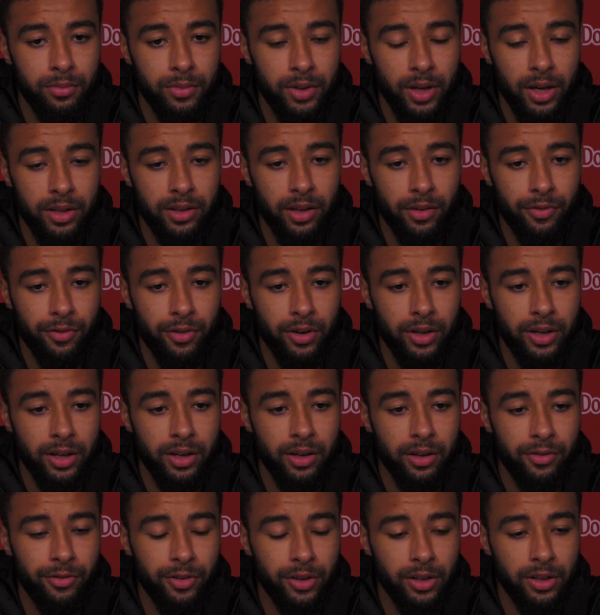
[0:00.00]
Yeah, definitely,
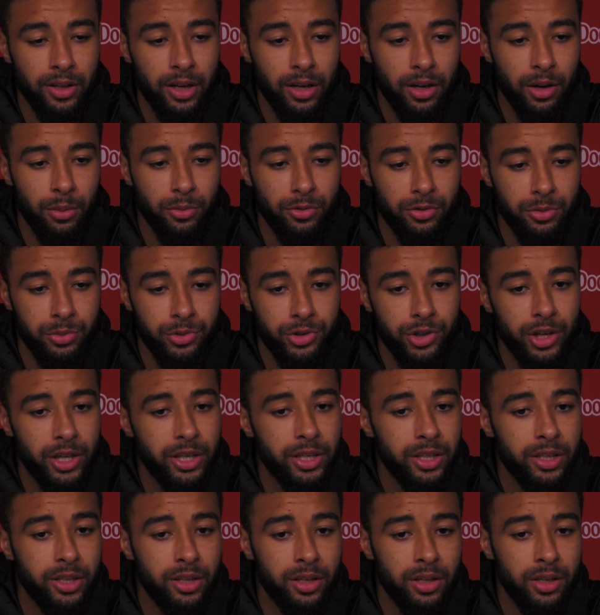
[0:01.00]
and I think that comes from
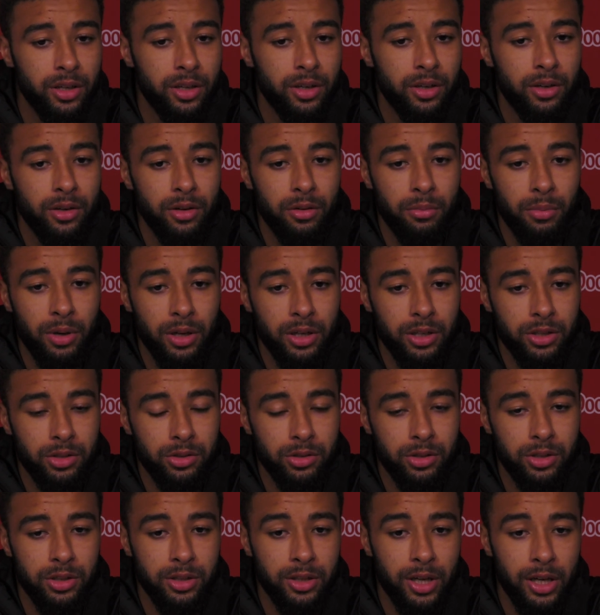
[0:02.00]
training, making
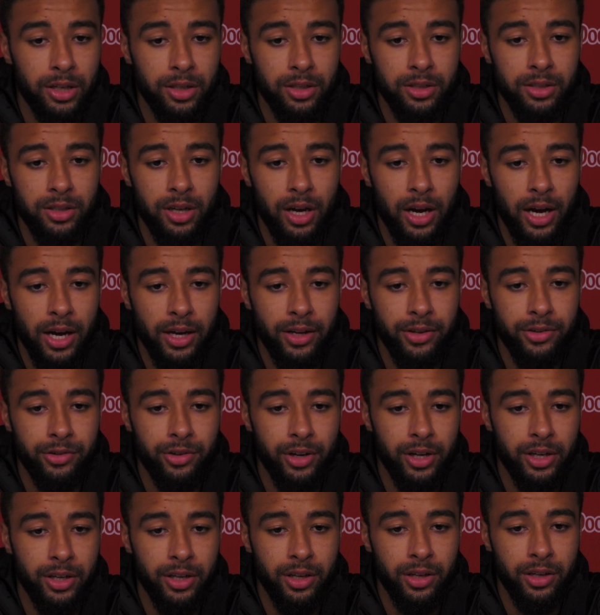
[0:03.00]
sure the standards are high in
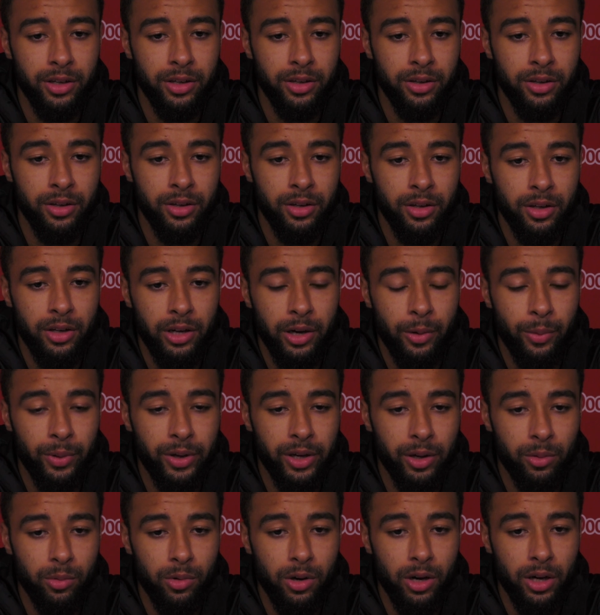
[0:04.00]
training and we
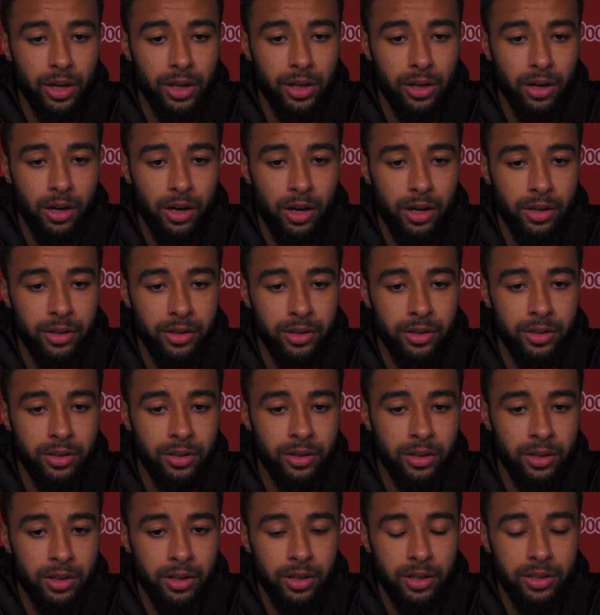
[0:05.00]
keep working hard
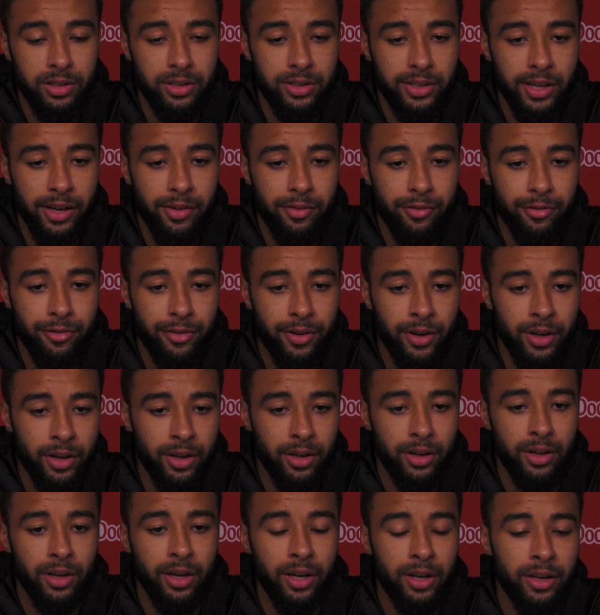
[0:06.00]
and staying fit,
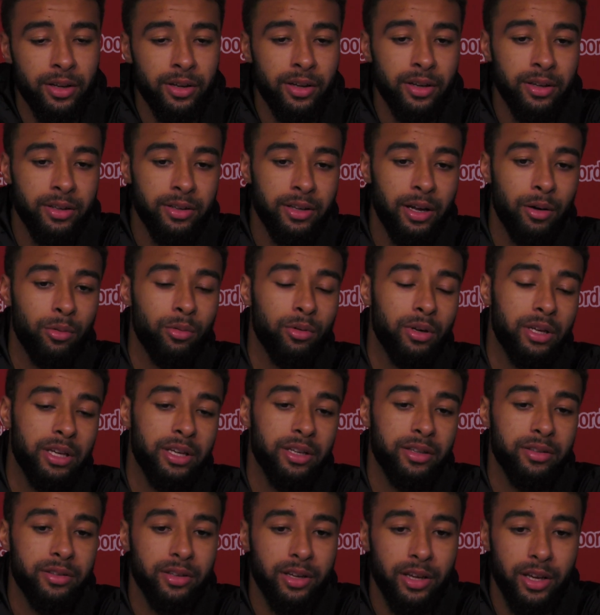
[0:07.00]
and that will lead
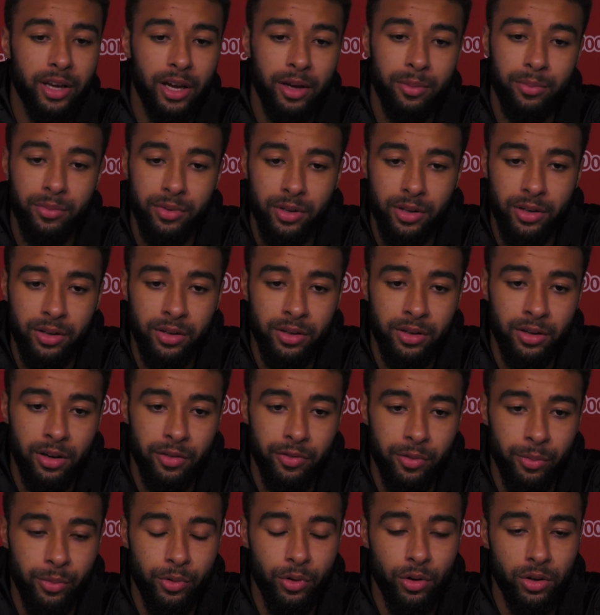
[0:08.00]
into the games, and I
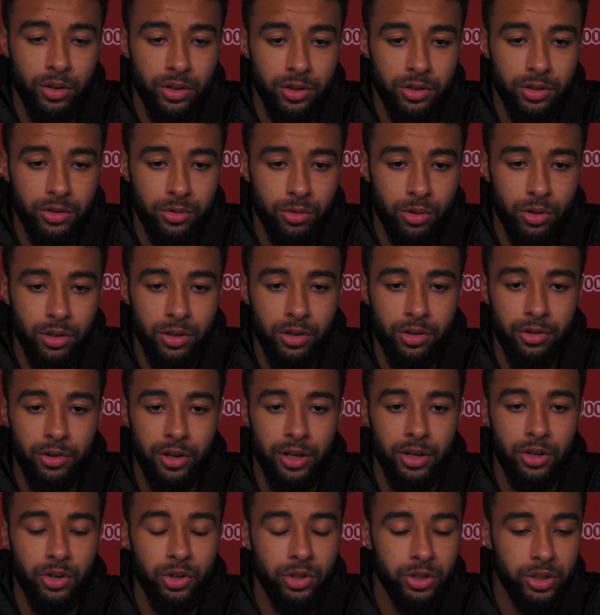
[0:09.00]
think we've got a good squad,
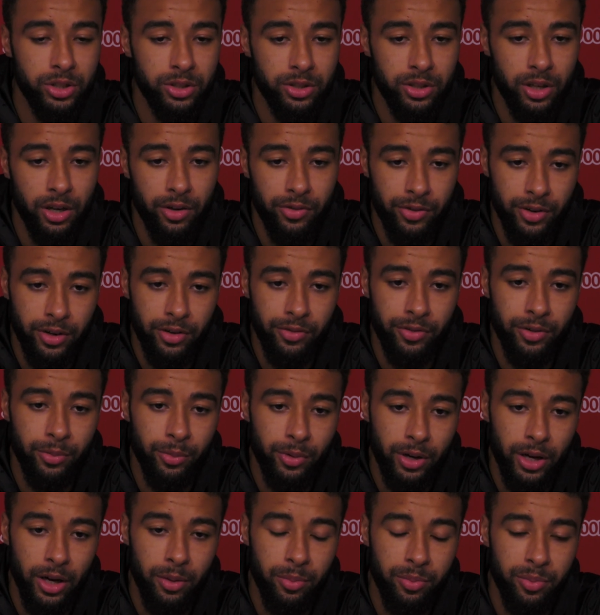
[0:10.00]
great coaching staff, and I think
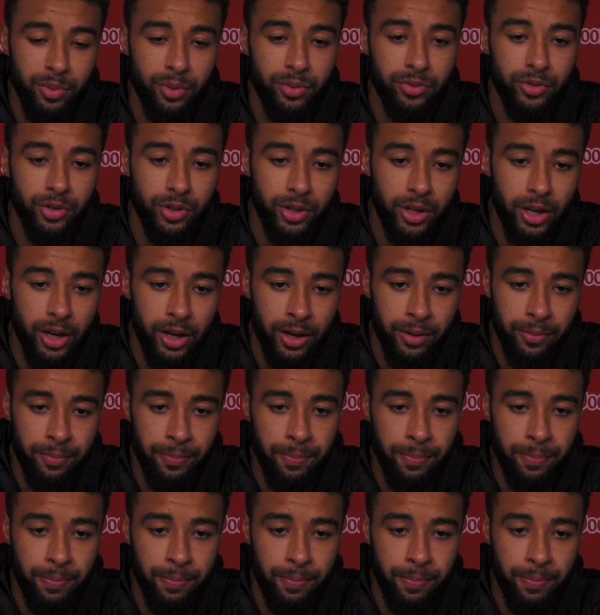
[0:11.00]
we're capable of doing that.